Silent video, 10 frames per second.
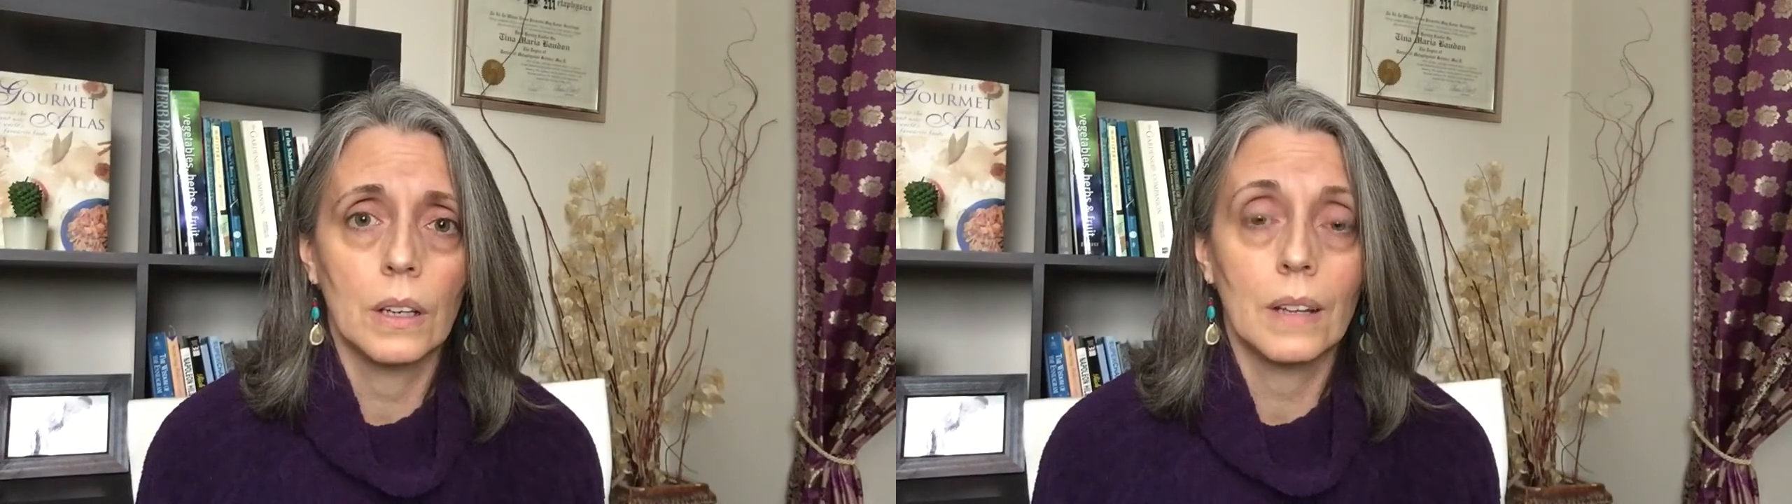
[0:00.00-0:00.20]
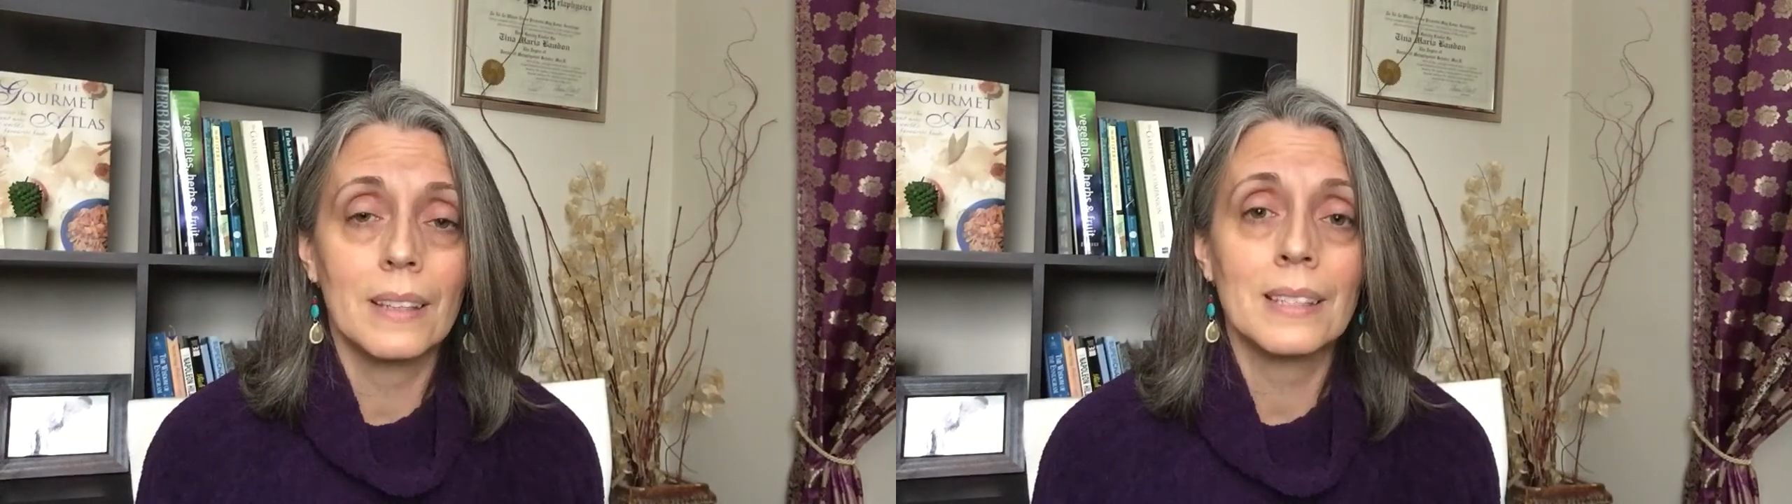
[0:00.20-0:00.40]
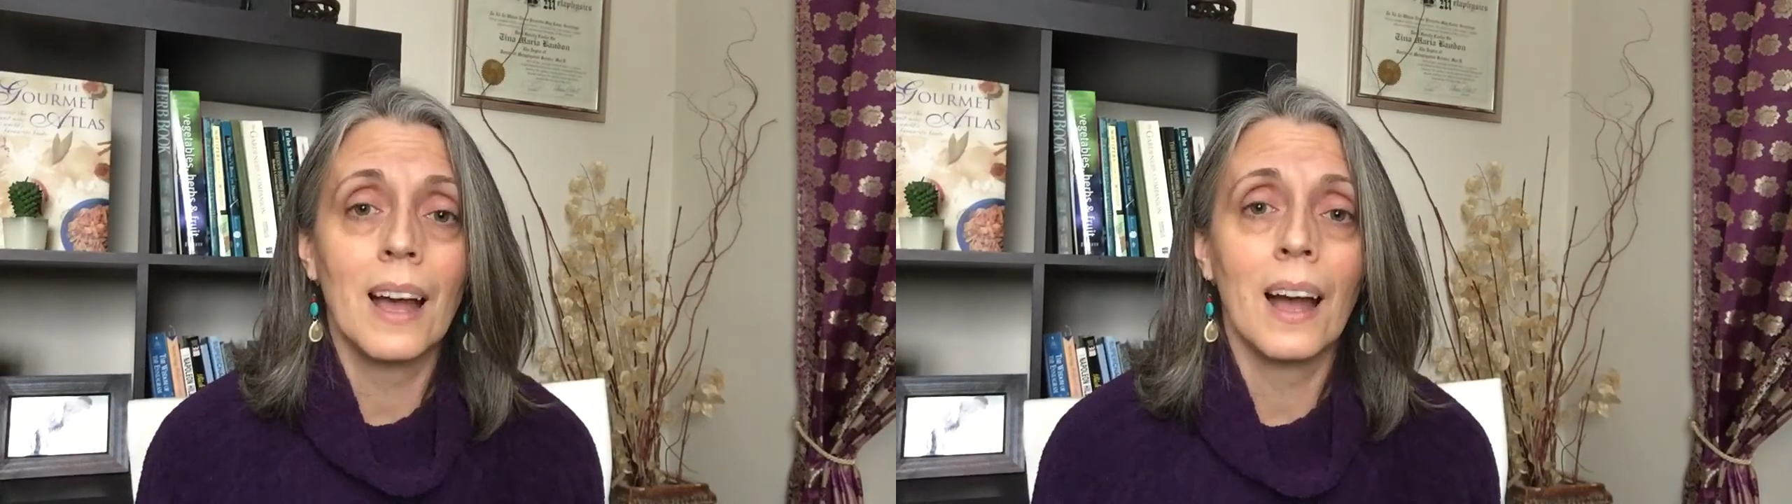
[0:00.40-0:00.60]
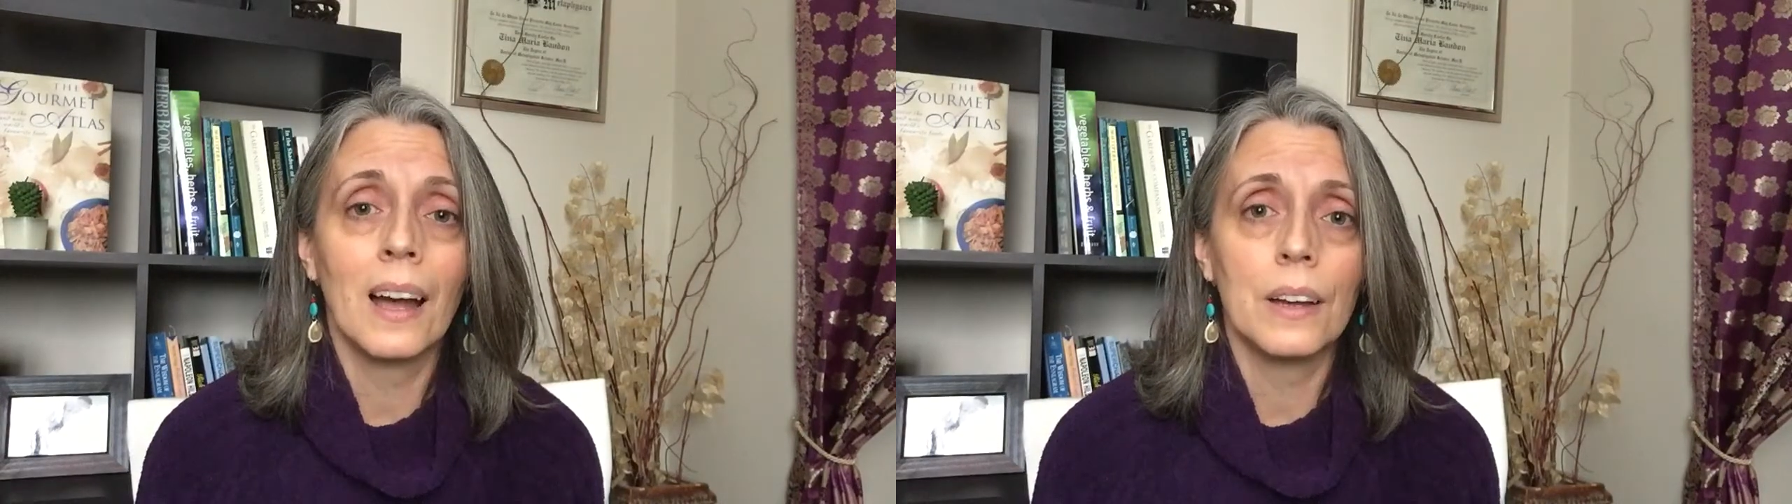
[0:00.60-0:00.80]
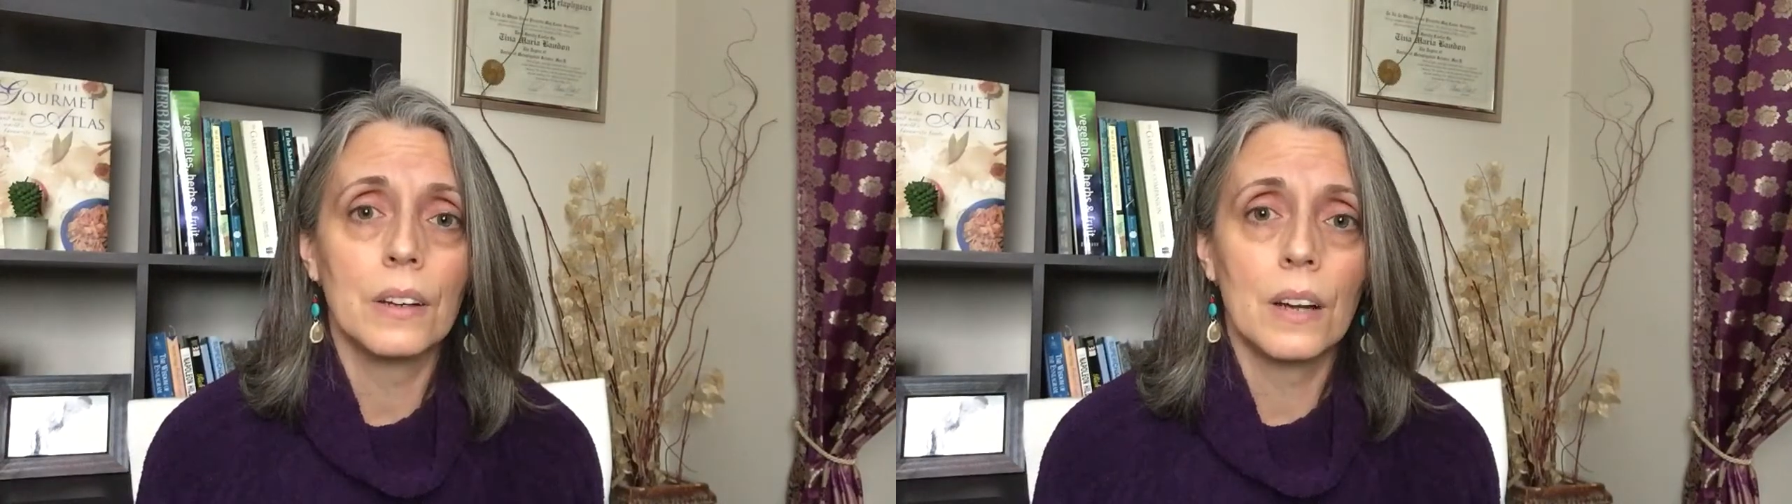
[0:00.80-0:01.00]
This
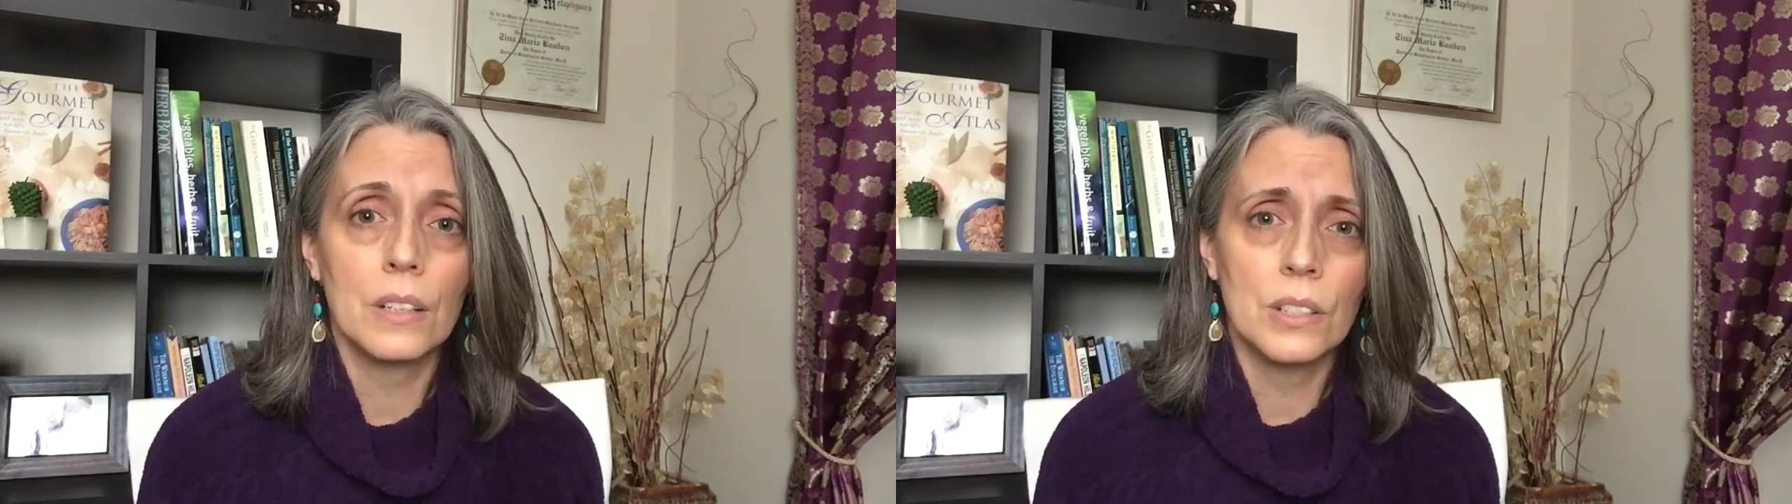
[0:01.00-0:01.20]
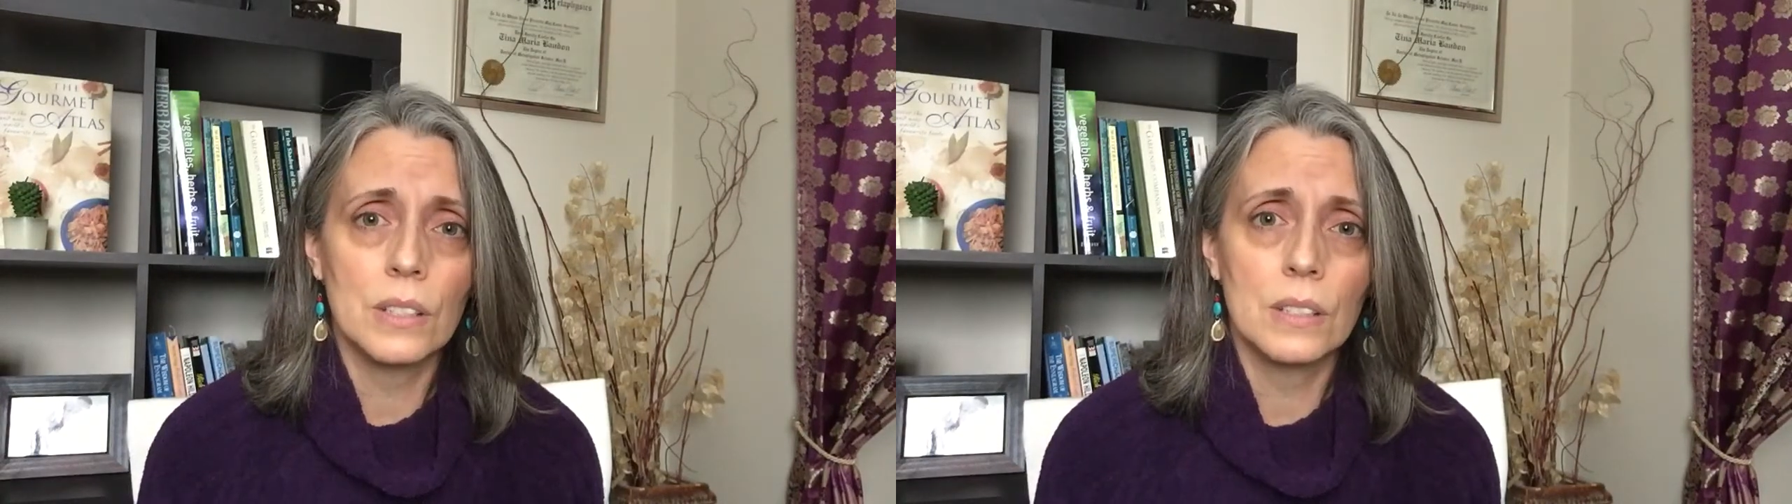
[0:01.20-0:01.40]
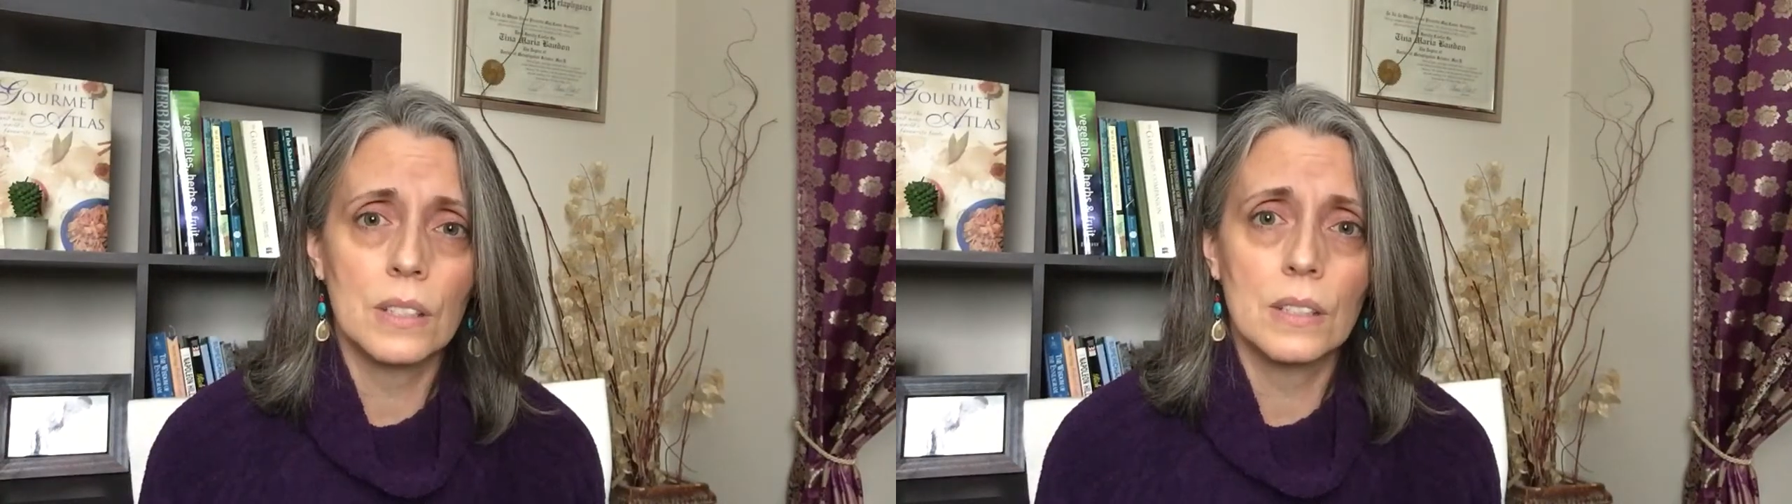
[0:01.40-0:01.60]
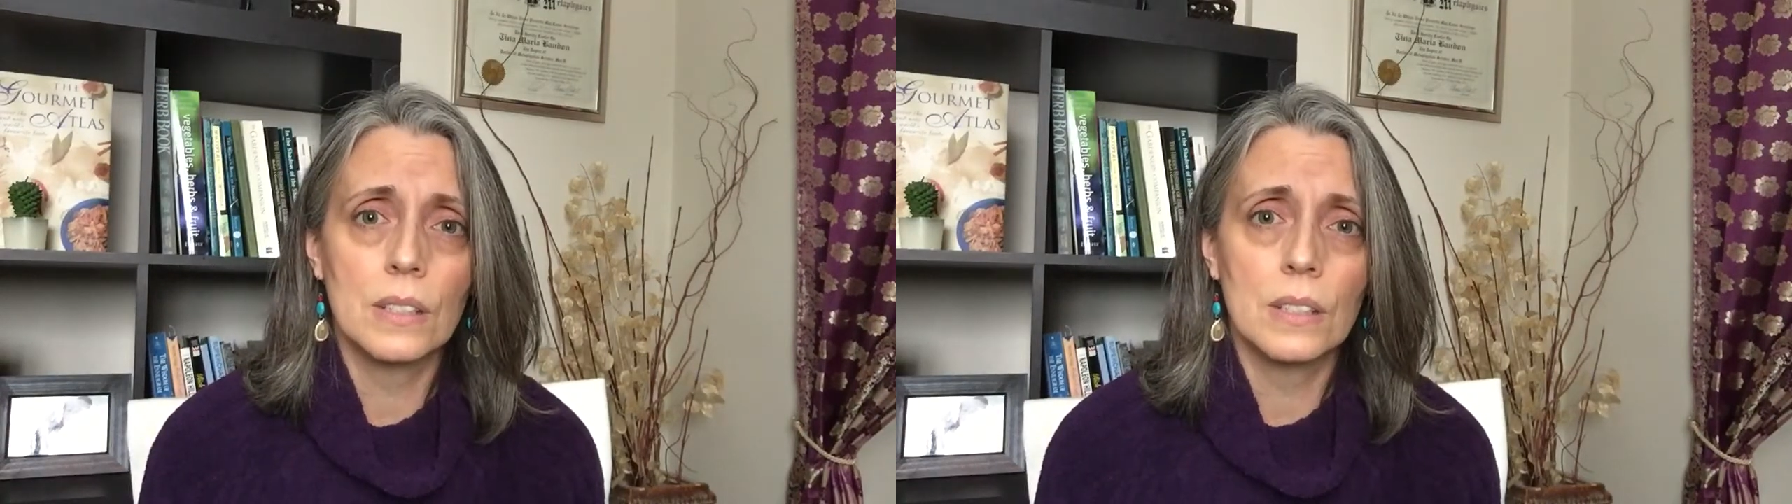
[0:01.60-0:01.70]
higher consciousness,